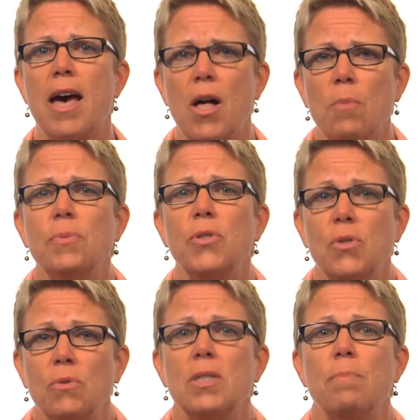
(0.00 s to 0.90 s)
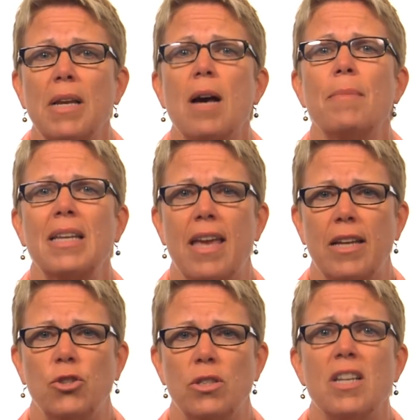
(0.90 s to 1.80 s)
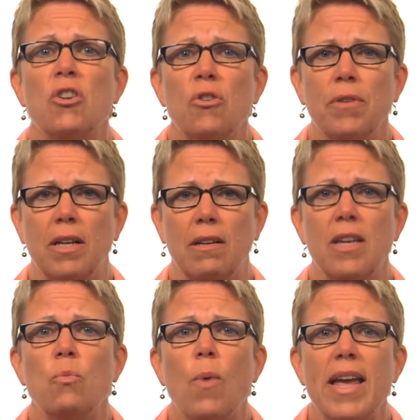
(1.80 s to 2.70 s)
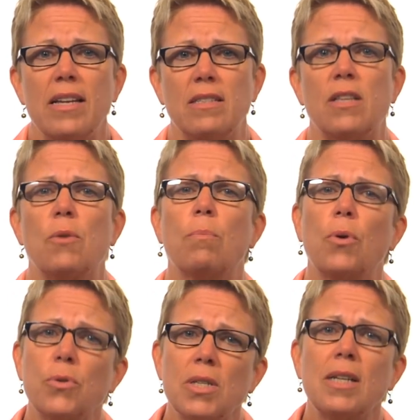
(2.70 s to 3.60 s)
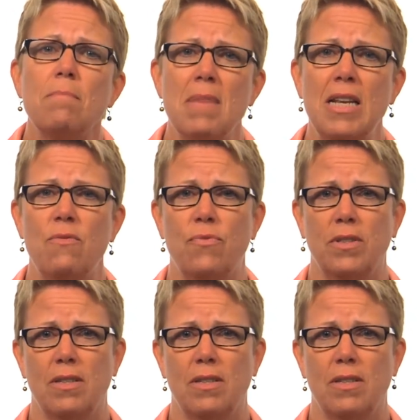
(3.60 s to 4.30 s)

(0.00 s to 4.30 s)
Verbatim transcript: help students become engaged in learning in ways that are personally meaningful